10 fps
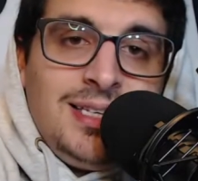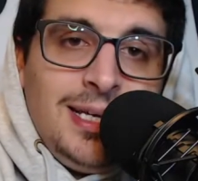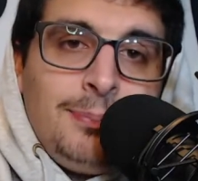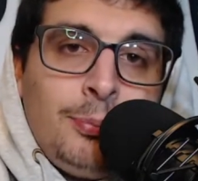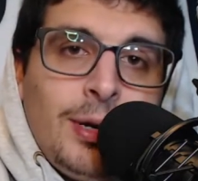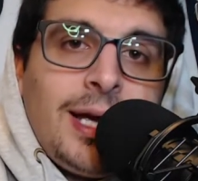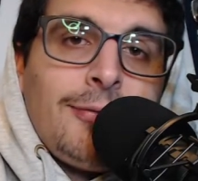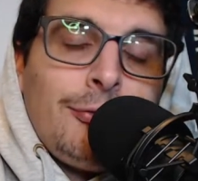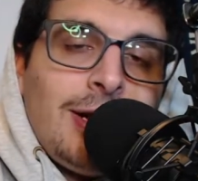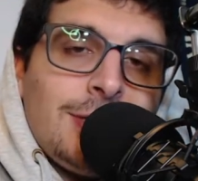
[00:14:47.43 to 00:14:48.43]
did break
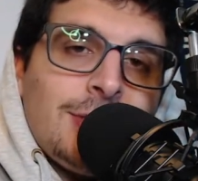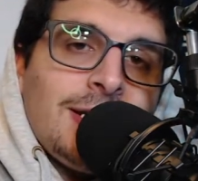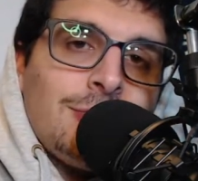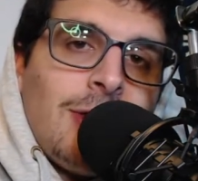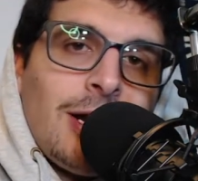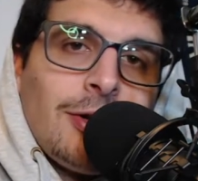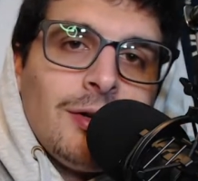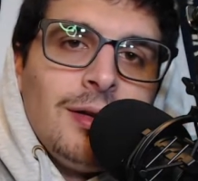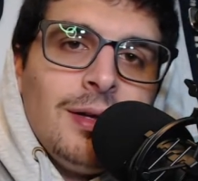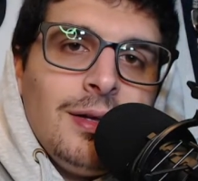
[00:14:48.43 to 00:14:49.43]
a franchise
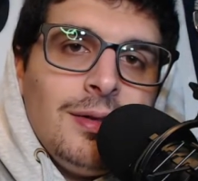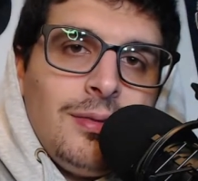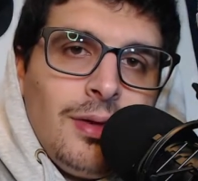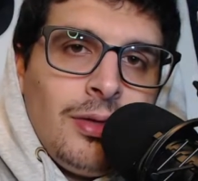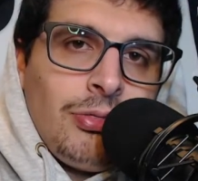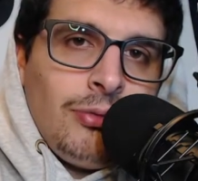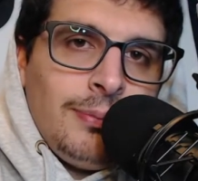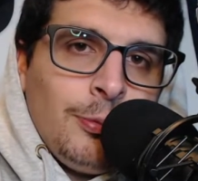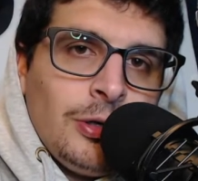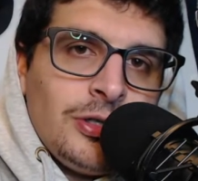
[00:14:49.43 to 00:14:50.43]
record in
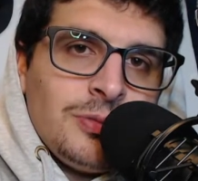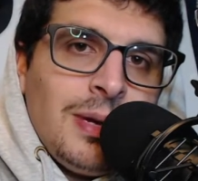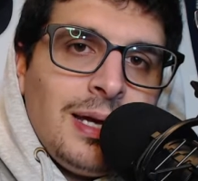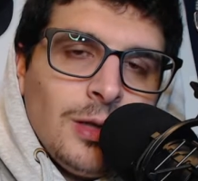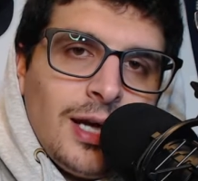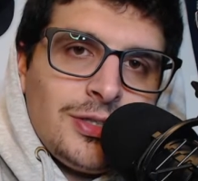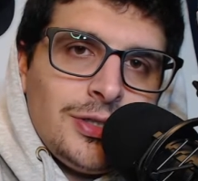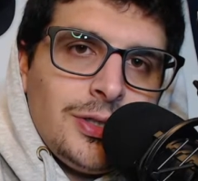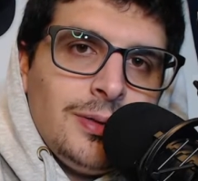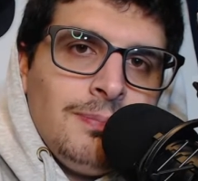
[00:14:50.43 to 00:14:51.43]
three-pointers made last
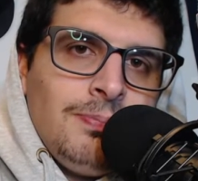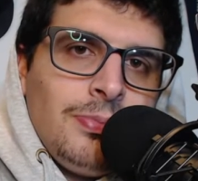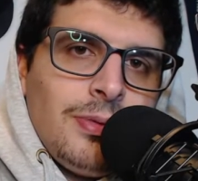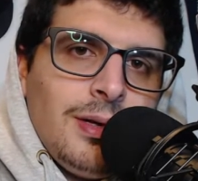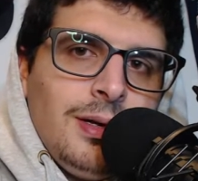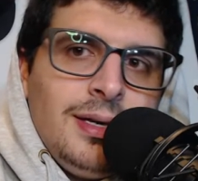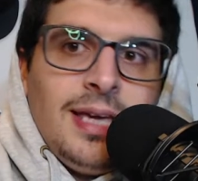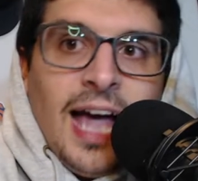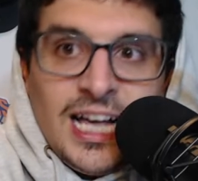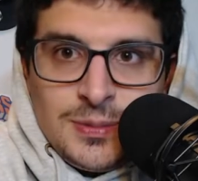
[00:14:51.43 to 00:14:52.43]
year.
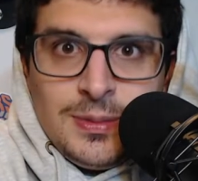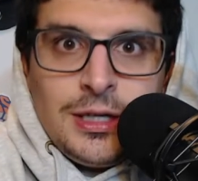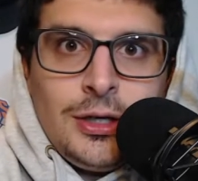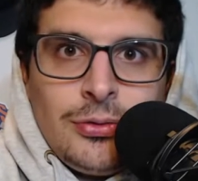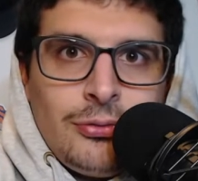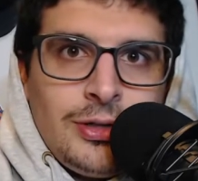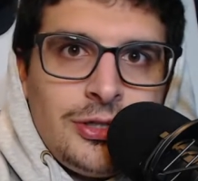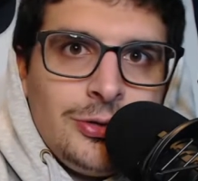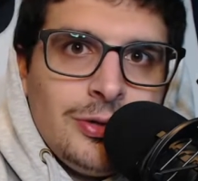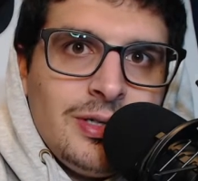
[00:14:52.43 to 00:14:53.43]
He has been a good 3
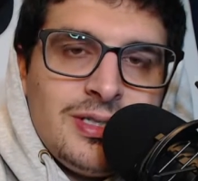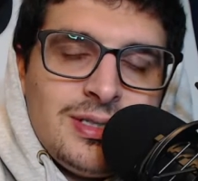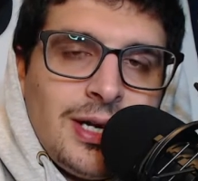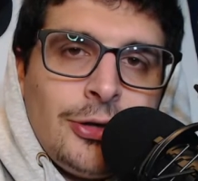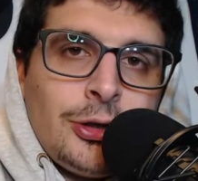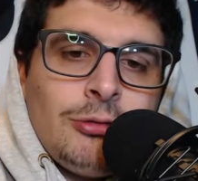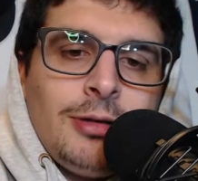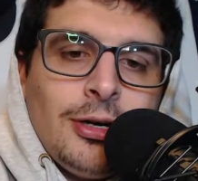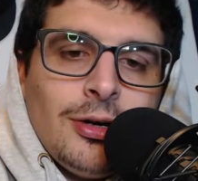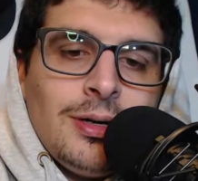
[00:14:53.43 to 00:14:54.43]
shooter his entire
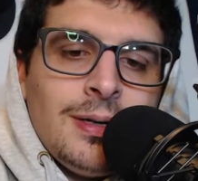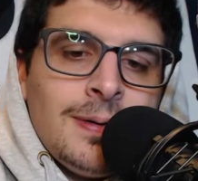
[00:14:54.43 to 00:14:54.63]
career.